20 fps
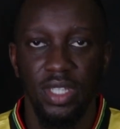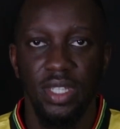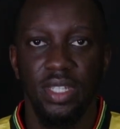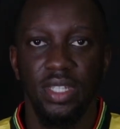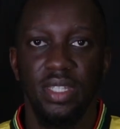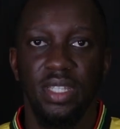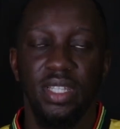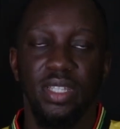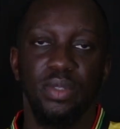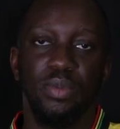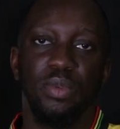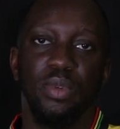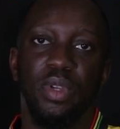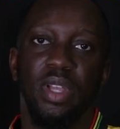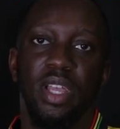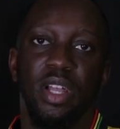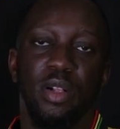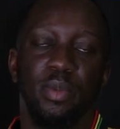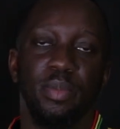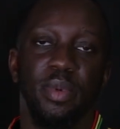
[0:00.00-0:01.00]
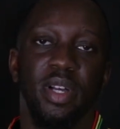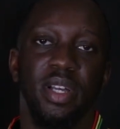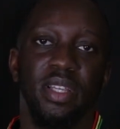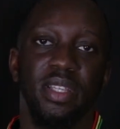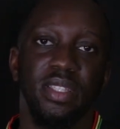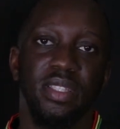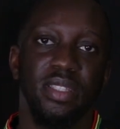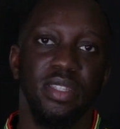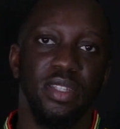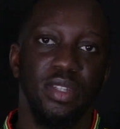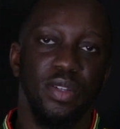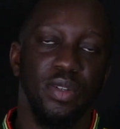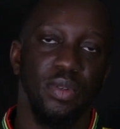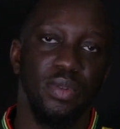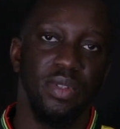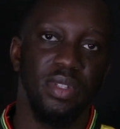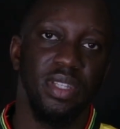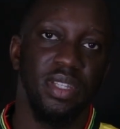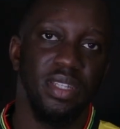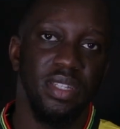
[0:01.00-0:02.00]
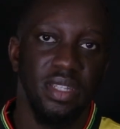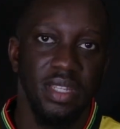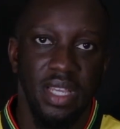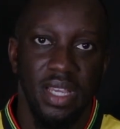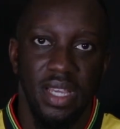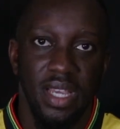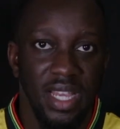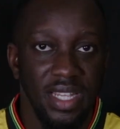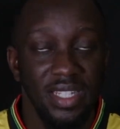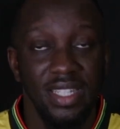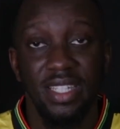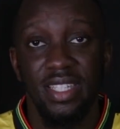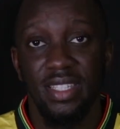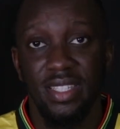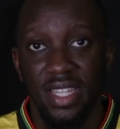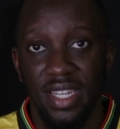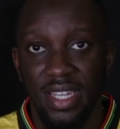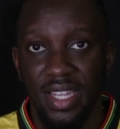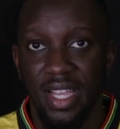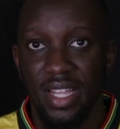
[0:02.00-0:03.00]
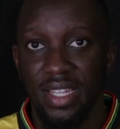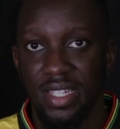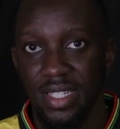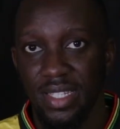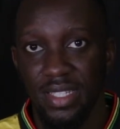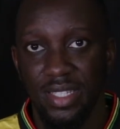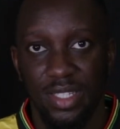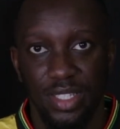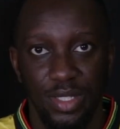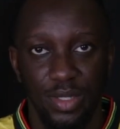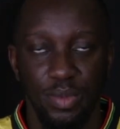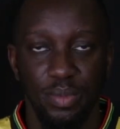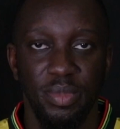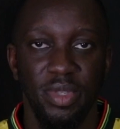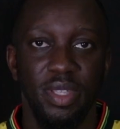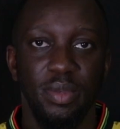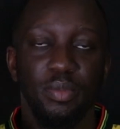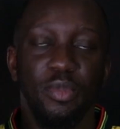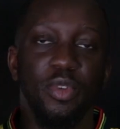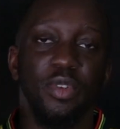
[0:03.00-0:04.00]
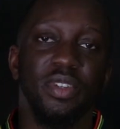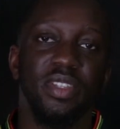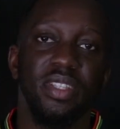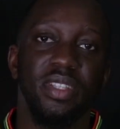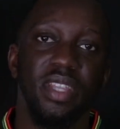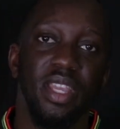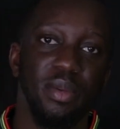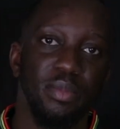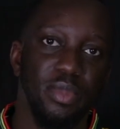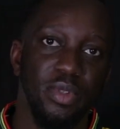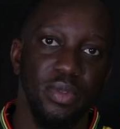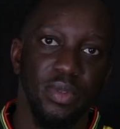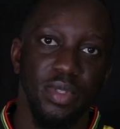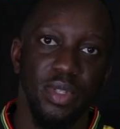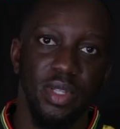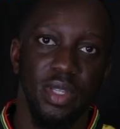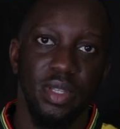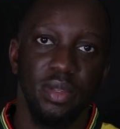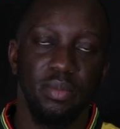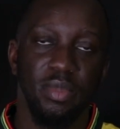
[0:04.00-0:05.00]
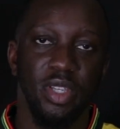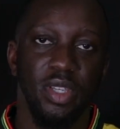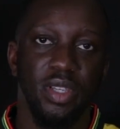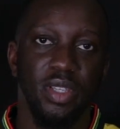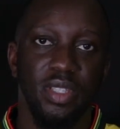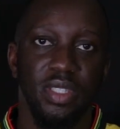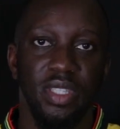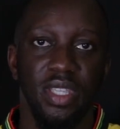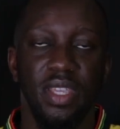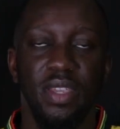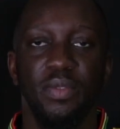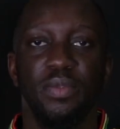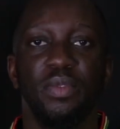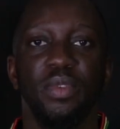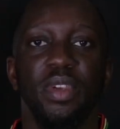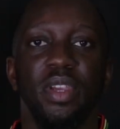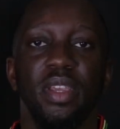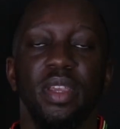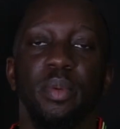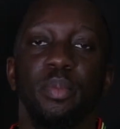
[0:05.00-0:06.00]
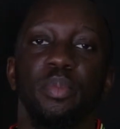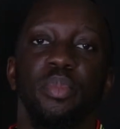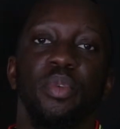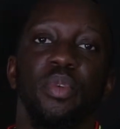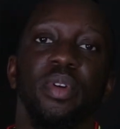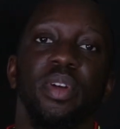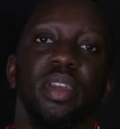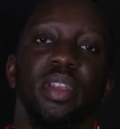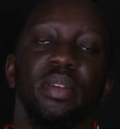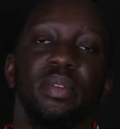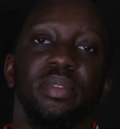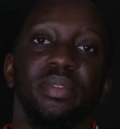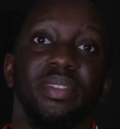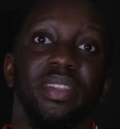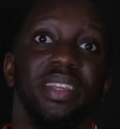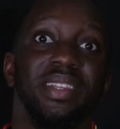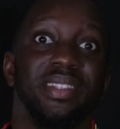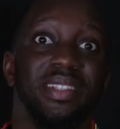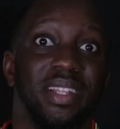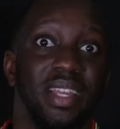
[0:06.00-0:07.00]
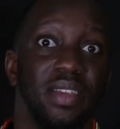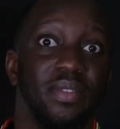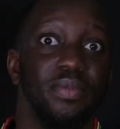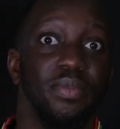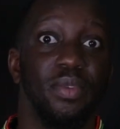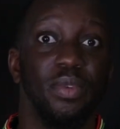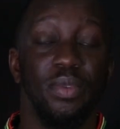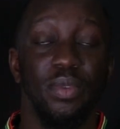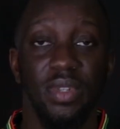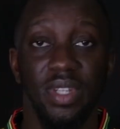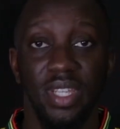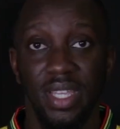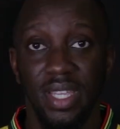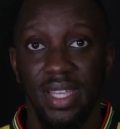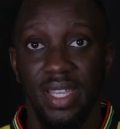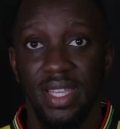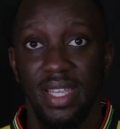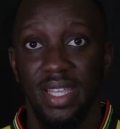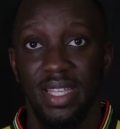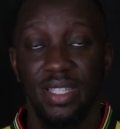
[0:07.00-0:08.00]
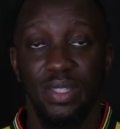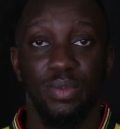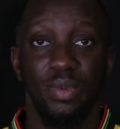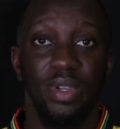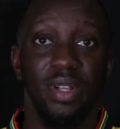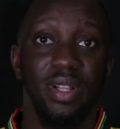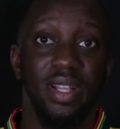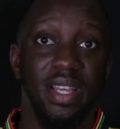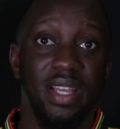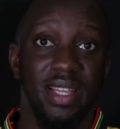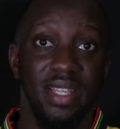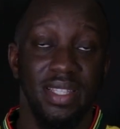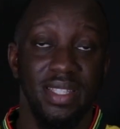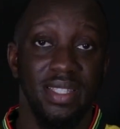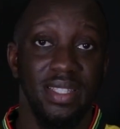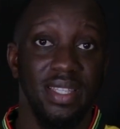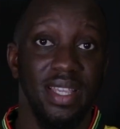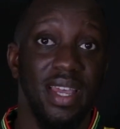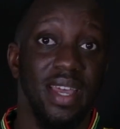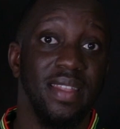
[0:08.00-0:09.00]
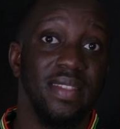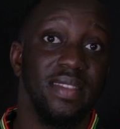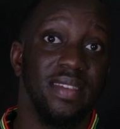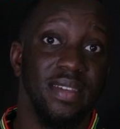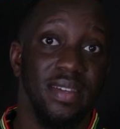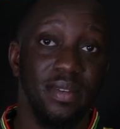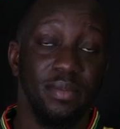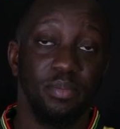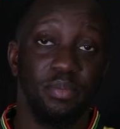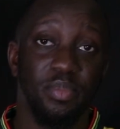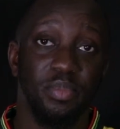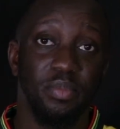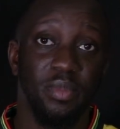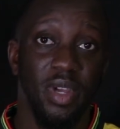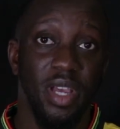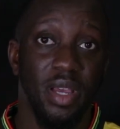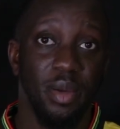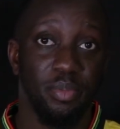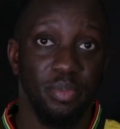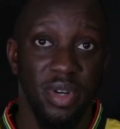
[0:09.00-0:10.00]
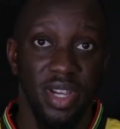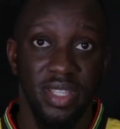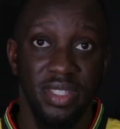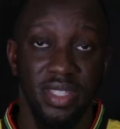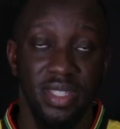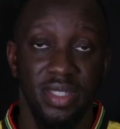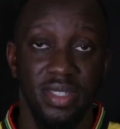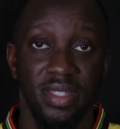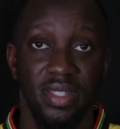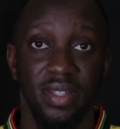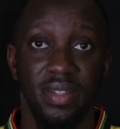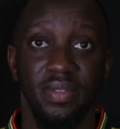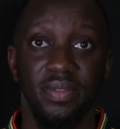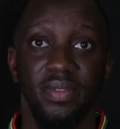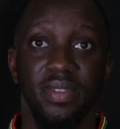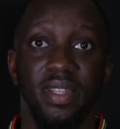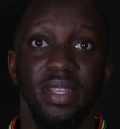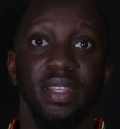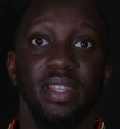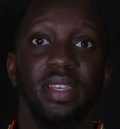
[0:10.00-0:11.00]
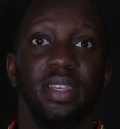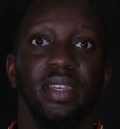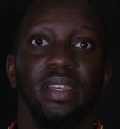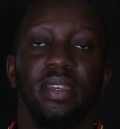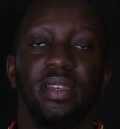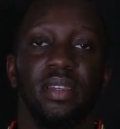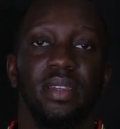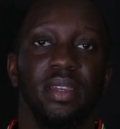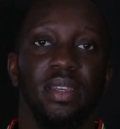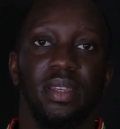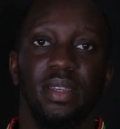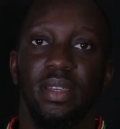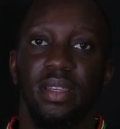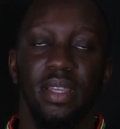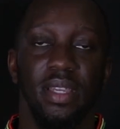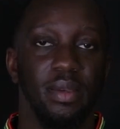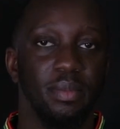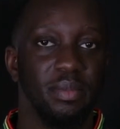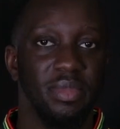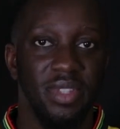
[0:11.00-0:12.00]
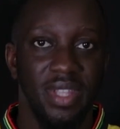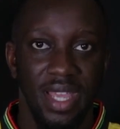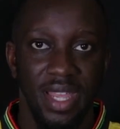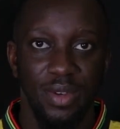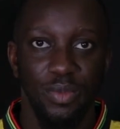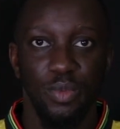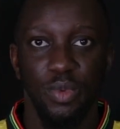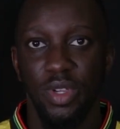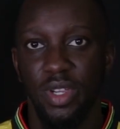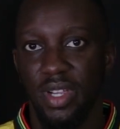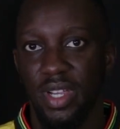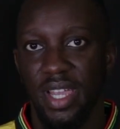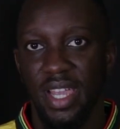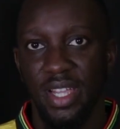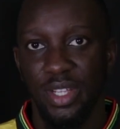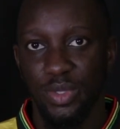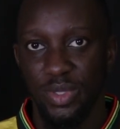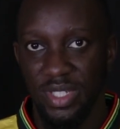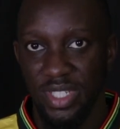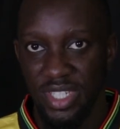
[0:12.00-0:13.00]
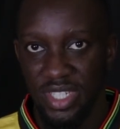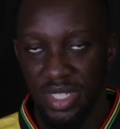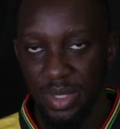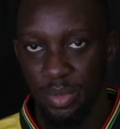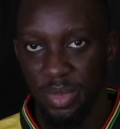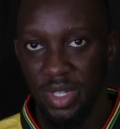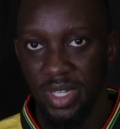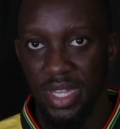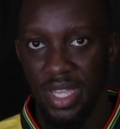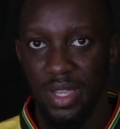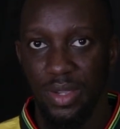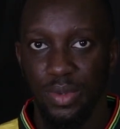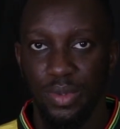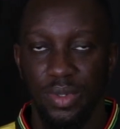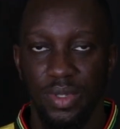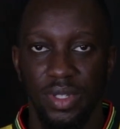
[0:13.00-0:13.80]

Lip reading: This will help us, at least the dollar to be more stable, because if we're importing things like food as well as other processed stuff, then we are actually shipping out,